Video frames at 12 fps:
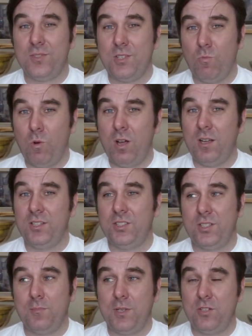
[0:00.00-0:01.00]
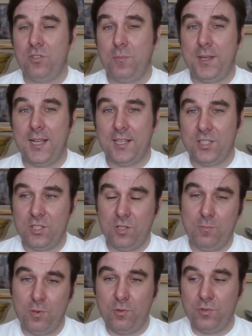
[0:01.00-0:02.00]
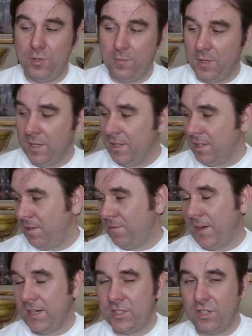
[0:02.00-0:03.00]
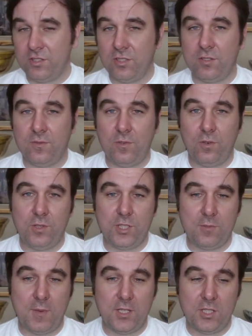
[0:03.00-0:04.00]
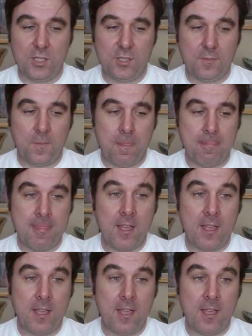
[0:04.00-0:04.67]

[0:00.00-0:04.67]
And obviously, wires can be a tripping hazard. You pull them, your flash goes on the floor and smashes.